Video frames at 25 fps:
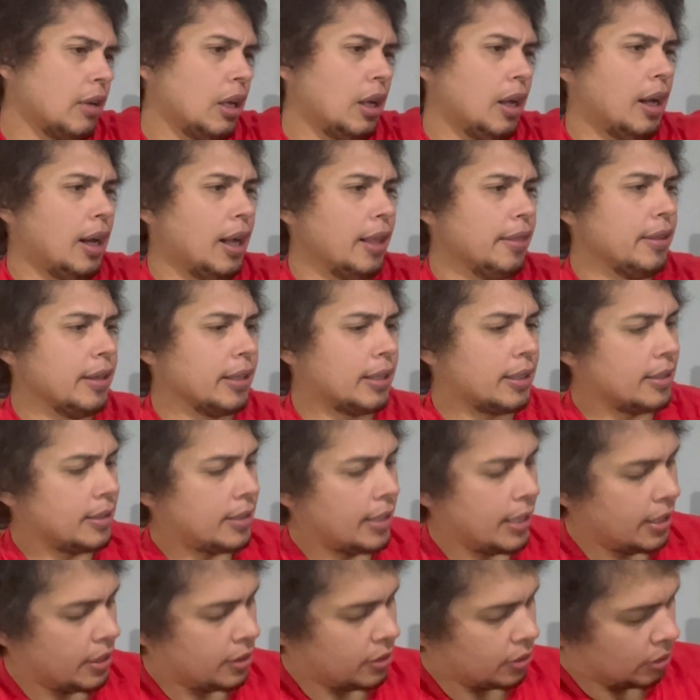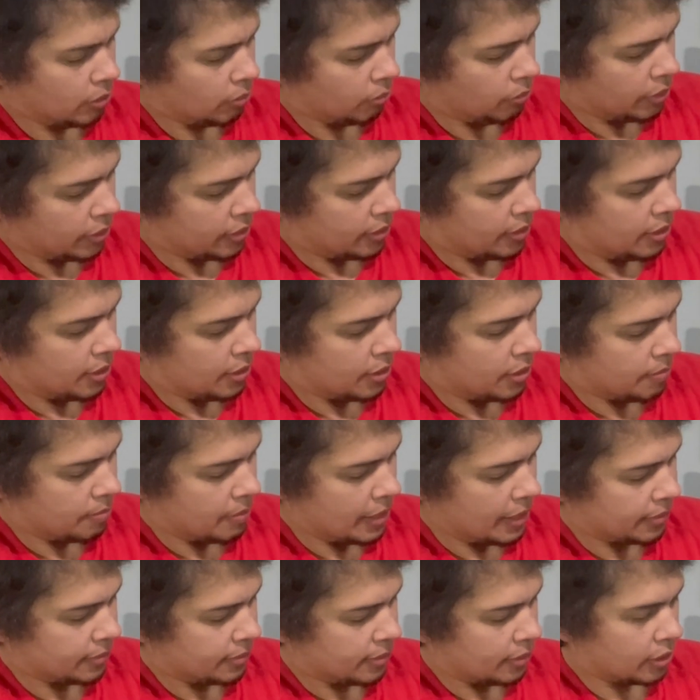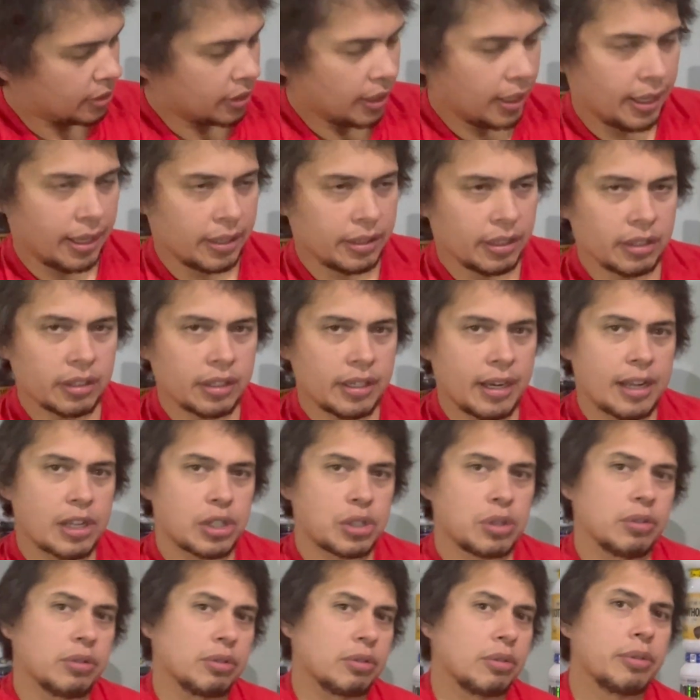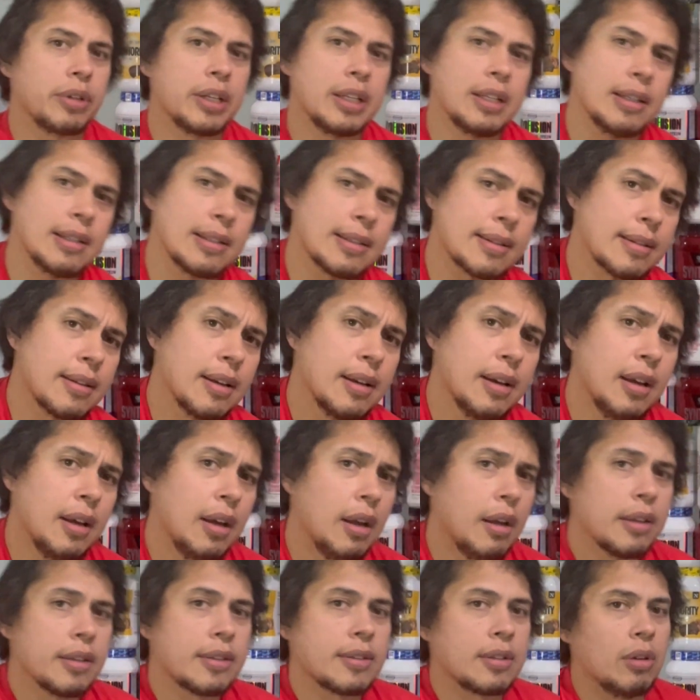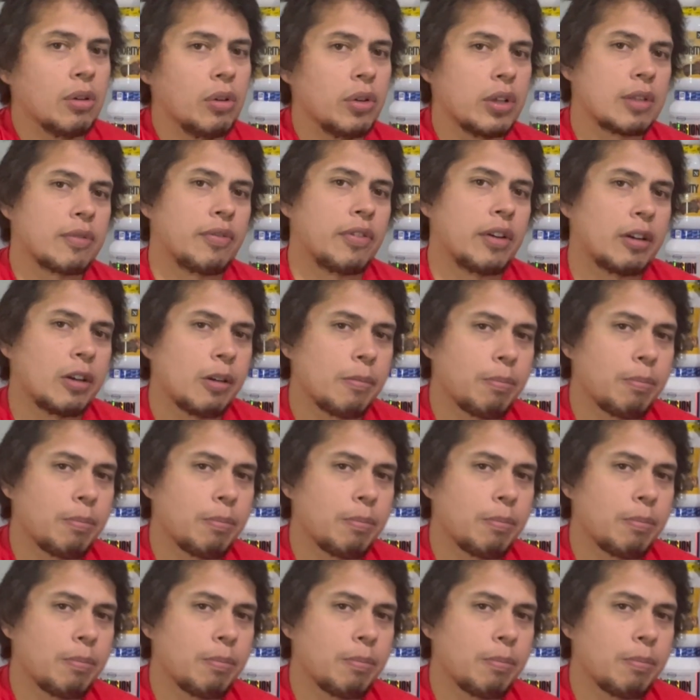on the container with domestic and international ingredients. So it's very